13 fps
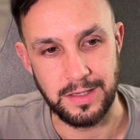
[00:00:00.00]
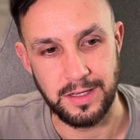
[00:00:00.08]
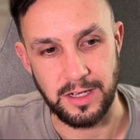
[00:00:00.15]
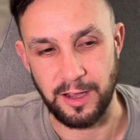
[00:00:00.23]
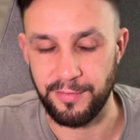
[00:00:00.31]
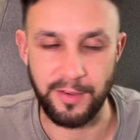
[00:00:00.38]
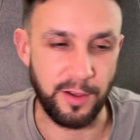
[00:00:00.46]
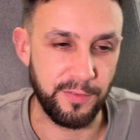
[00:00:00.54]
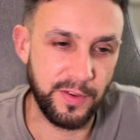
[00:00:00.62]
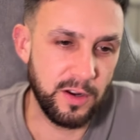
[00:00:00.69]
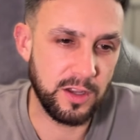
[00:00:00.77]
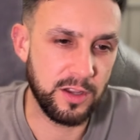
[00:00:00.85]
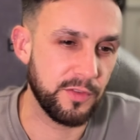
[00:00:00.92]
I
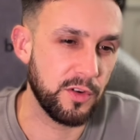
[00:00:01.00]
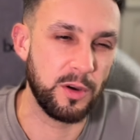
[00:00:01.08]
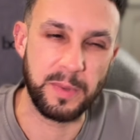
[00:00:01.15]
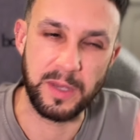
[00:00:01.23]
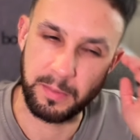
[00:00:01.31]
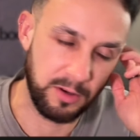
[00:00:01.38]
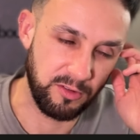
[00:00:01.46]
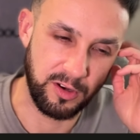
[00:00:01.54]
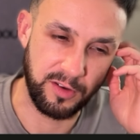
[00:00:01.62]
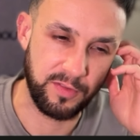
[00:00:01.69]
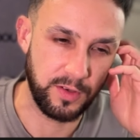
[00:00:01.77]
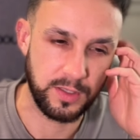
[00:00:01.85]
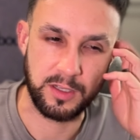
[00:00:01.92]
feel like I've got to be a bit
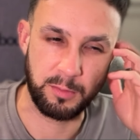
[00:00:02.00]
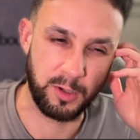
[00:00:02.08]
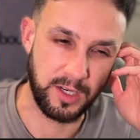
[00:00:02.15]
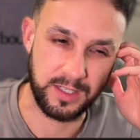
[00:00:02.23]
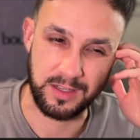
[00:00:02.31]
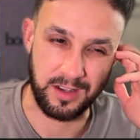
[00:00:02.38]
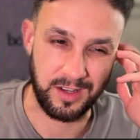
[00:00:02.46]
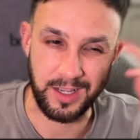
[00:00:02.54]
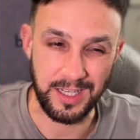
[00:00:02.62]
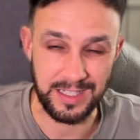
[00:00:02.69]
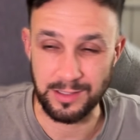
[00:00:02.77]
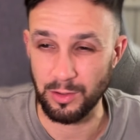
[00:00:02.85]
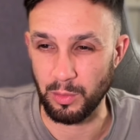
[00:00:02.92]
ruthless, to be honest.
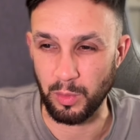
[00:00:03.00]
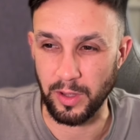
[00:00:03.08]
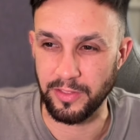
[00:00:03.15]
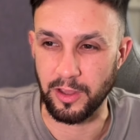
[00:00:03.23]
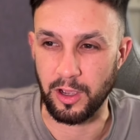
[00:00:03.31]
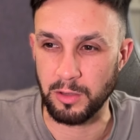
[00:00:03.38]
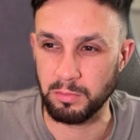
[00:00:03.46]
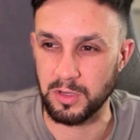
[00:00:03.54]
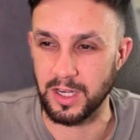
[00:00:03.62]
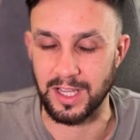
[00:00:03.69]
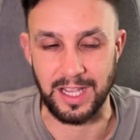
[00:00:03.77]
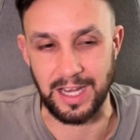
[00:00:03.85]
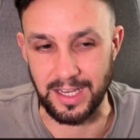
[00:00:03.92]
It's not one that I'm going
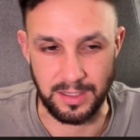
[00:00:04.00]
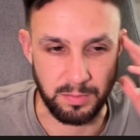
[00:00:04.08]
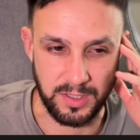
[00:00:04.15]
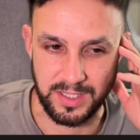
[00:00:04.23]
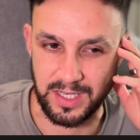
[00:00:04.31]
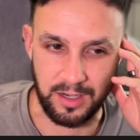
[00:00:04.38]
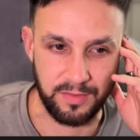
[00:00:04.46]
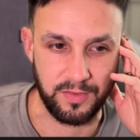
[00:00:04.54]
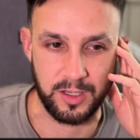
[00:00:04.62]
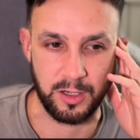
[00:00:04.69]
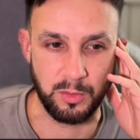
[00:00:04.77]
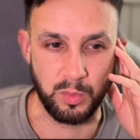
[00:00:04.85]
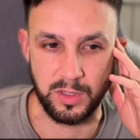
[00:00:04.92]
to collect myself.
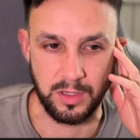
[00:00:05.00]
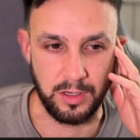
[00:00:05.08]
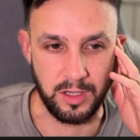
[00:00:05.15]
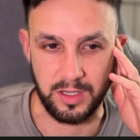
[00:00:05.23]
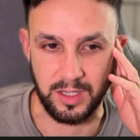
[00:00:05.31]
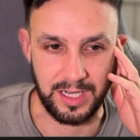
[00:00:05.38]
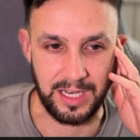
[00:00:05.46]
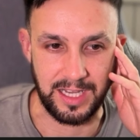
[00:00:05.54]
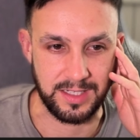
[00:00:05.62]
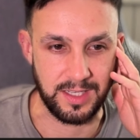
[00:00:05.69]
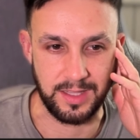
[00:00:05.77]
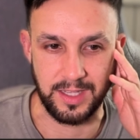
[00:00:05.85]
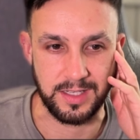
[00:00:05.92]
Like, I wouldn't look at
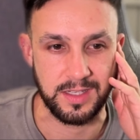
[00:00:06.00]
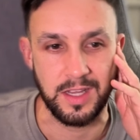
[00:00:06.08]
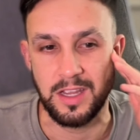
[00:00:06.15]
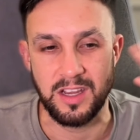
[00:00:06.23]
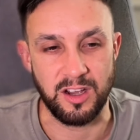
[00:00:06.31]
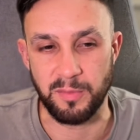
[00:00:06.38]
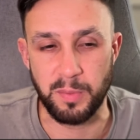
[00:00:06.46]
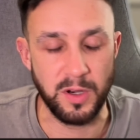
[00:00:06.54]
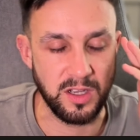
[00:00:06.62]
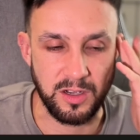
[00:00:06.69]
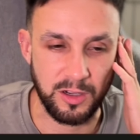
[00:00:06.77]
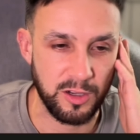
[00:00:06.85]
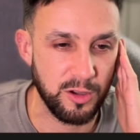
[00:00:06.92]
collecting this. I put
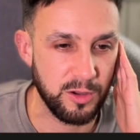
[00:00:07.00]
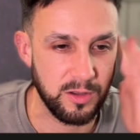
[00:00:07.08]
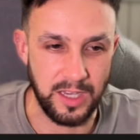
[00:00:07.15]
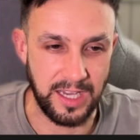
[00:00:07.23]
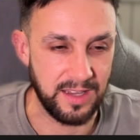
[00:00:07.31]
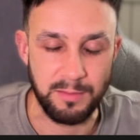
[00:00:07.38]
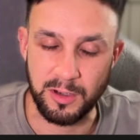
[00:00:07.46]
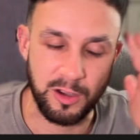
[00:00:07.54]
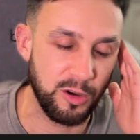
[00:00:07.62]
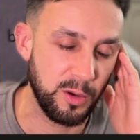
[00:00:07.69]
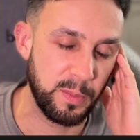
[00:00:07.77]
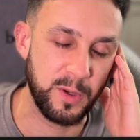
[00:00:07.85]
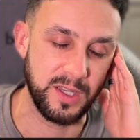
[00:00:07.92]
it... Yeah,
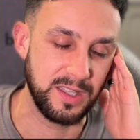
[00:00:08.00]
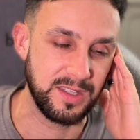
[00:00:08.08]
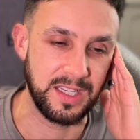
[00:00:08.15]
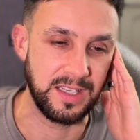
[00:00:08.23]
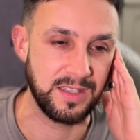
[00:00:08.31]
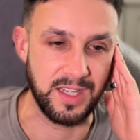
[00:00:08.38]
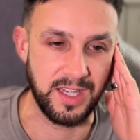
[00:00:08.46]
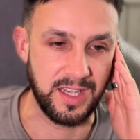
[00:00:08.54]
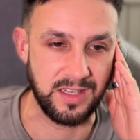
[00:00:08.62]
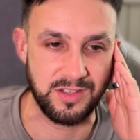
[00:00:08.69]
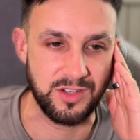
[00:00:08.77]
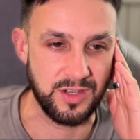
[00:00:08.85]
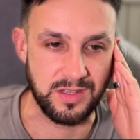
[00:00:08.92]
got to put in D tier.
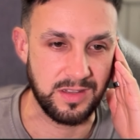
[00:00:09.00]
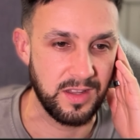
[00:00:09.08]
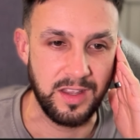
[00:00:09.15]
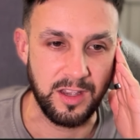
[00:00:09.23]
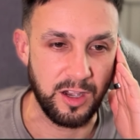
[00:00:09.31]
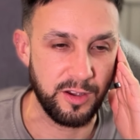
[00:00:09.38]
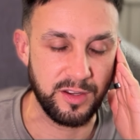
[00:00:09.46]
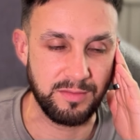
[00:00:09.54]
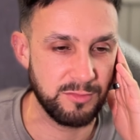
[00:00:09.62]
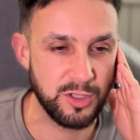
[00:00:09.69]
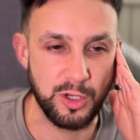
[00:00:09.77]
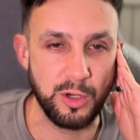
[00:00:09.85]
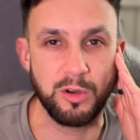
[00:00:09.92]
It's just, I
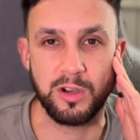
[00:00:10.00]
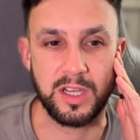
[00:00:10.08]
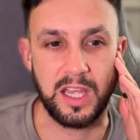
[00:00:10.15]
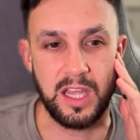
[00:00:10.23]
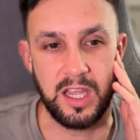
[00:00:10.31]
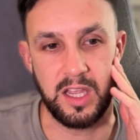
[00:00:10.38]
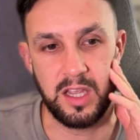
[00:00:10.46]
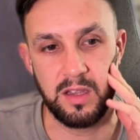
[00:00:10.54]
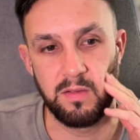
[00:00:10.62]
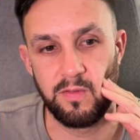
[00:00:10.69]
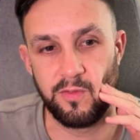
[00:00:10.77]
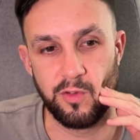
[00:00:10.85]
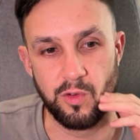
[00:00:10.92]
do not care
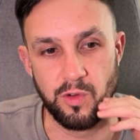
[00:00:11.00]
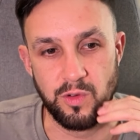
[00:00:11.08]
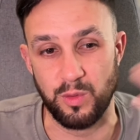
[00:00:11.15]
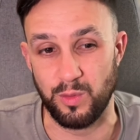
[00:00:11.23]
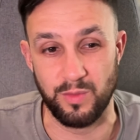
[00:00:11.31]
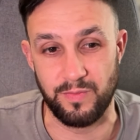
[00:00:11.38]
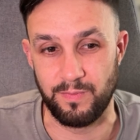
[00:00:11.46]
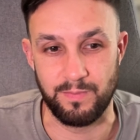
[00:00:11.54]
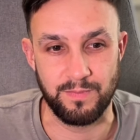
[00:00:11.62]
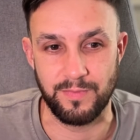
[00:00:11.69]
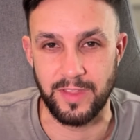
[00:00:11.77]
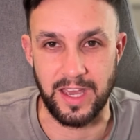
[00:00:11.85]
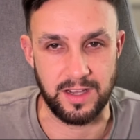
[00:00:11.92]
for
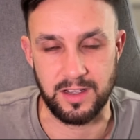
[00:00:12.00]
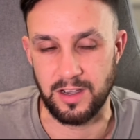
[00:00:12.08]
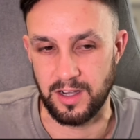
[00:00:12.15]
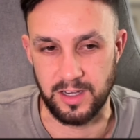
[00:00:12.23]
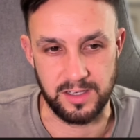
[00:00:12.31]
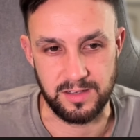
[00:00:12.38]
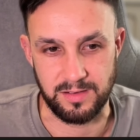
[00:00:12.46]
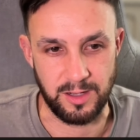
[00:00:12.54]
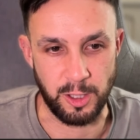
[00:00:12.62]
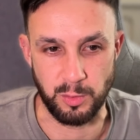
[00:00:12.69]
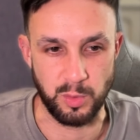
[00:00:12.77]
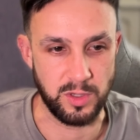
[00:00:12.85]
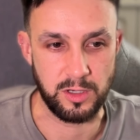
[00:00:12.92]
that card. I
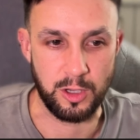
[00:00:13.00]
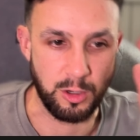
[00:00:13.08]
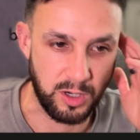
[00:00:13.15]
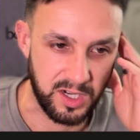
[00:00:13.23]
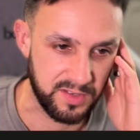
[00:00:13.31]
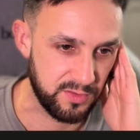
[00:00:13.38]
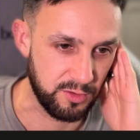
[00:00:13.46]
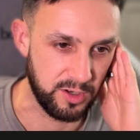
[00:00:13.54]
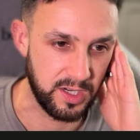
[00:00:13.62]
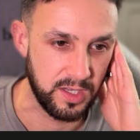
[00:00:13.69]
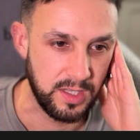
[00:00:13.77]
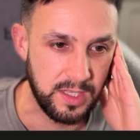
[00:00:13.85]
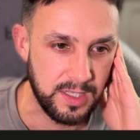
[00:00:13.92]
wouldn't go after
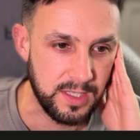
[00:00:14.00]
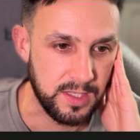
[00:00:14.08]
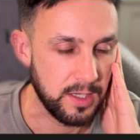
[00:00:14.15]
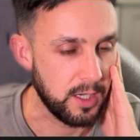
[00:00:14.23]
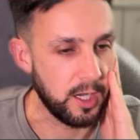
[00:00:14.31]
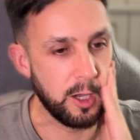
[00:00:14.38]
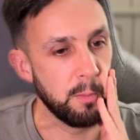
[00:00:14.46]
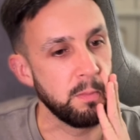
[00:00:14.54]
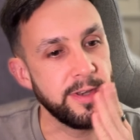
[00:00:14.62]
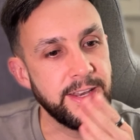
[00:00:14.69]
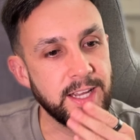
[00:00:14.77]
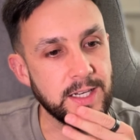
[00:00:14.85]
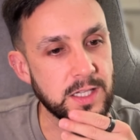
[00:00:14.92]
it.
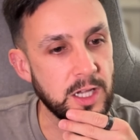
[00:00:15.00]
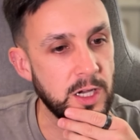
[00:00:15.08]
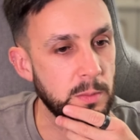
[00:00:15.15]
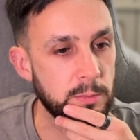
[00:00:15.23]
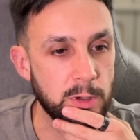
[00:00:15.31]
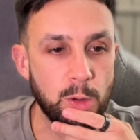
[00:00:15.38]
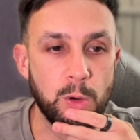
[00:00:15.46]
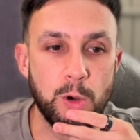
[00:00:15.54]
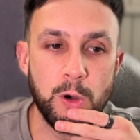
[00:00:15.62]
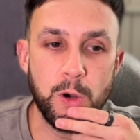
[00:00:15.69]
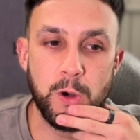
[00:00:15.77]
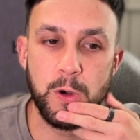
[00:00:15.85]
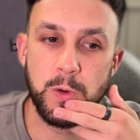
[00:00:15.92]
Next up,
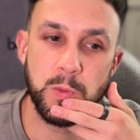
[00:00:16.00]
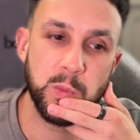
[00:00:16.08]
Lore.